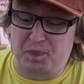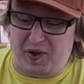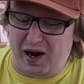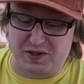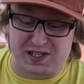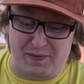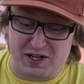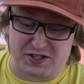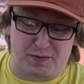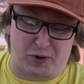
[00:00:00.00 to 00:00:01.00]
That was a
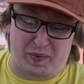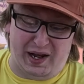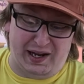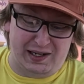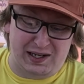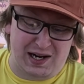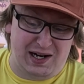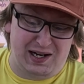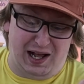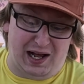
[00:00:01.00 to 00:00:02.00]
miserable bite.
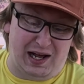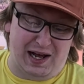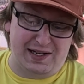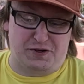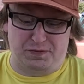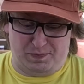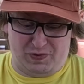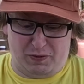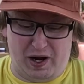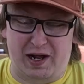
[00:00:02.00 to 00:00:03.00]
I don't
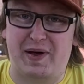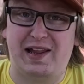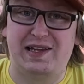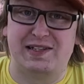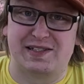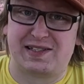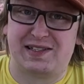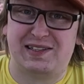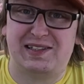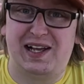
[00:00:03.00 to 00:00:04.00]
recommend these
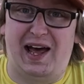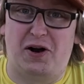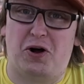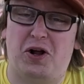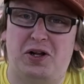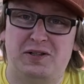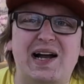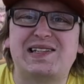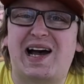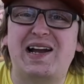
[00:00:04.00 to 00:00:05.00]
at all.
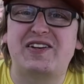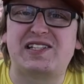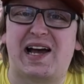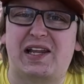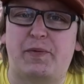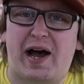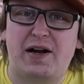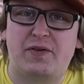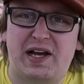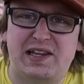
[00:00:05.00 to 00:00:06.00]
It's kind of exactly why I
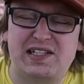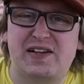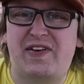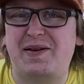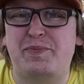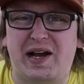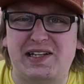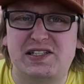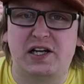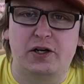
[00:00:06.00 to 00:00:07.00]
don't like these. I've had
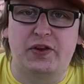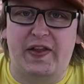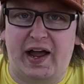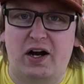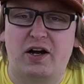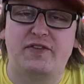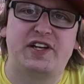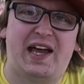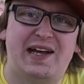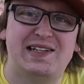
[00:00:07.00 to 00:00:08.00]
bites here and there of
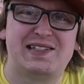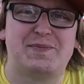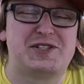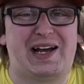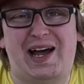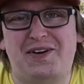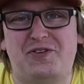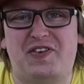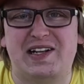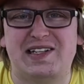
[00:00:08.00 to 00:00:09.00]
the candies. I'm just like, I don't
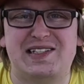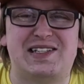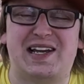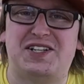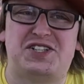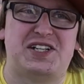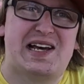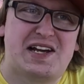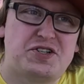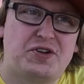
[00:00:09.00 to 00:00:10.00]
know if it's like just a
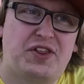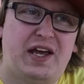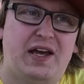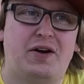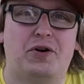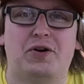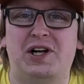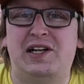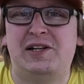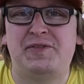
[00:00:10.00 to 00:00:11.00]
texture thing or
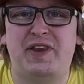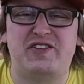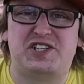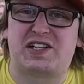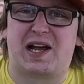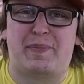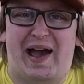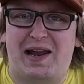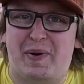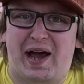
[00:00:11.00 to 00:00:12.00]
if it's just like a
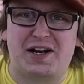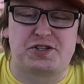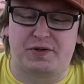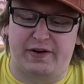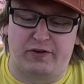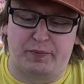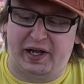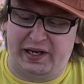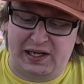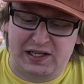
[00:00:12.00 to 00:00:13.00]
bad batch or whatever,
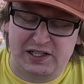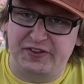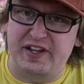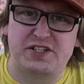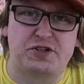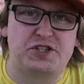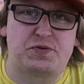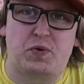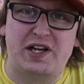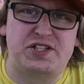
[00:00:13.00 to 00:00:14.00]
but these are
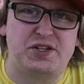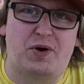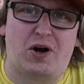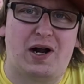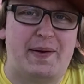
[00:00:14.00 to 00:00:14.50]
just way too hard.